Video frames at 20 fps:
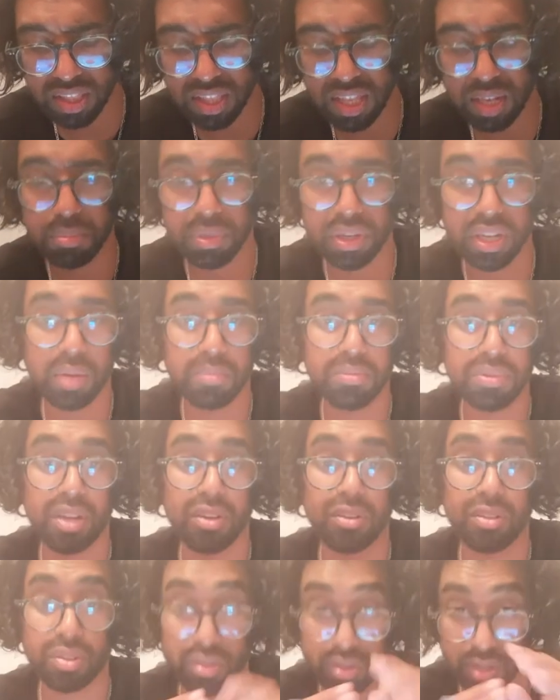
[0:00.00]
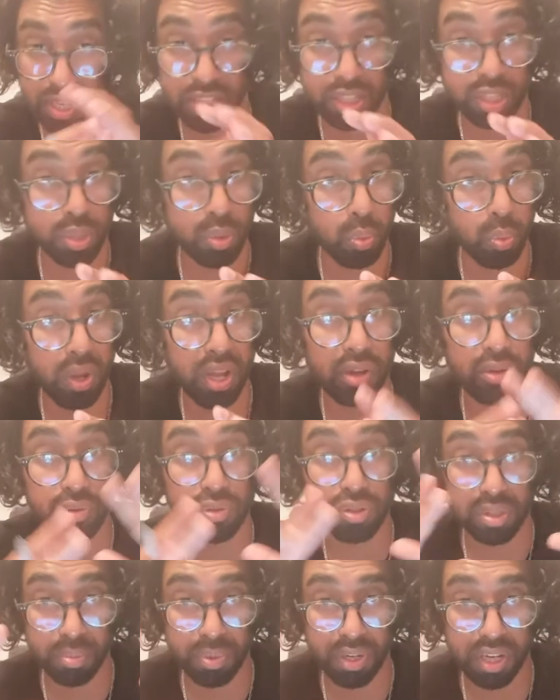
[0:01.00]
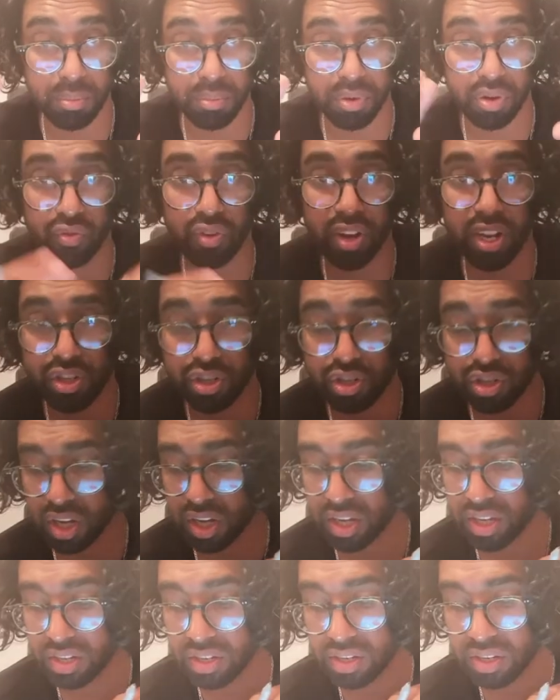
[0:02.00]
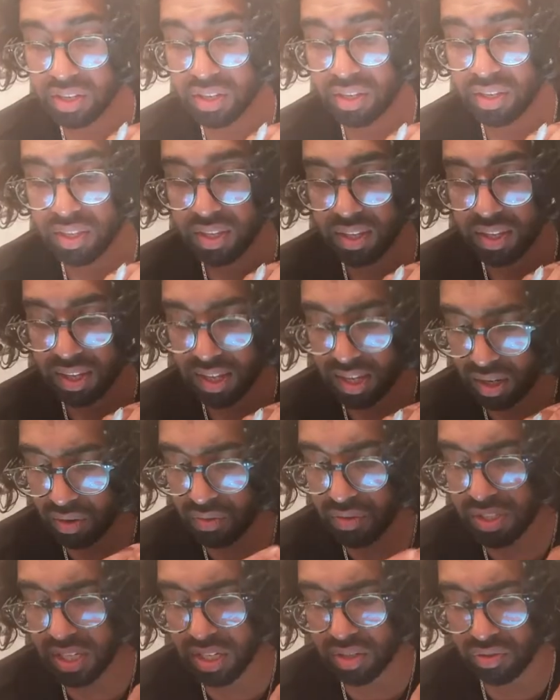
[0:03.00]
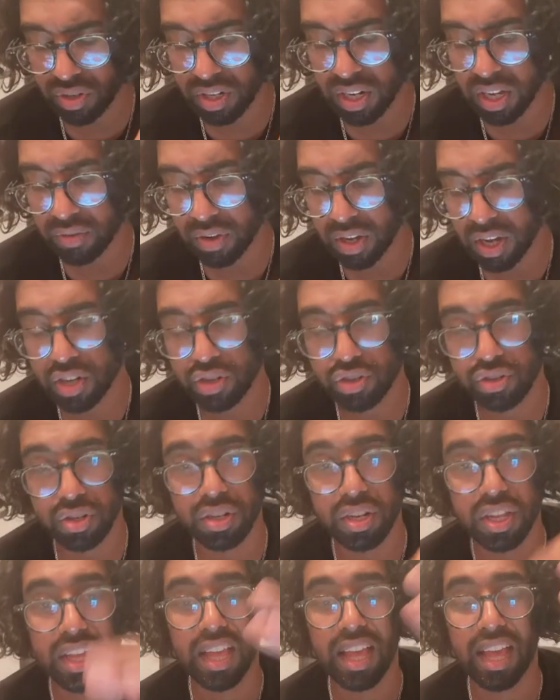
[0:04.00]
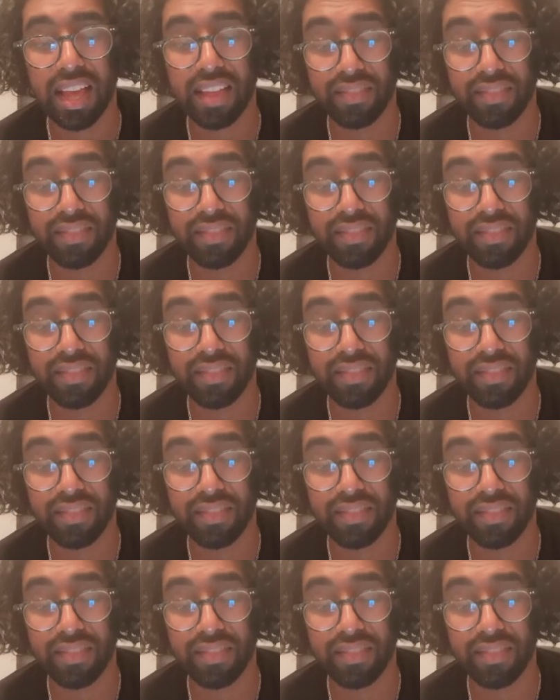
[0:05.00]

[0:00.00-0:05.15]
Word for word: It then becomes a, it swells to become a red giant, and obviously it's run out of hydrogen.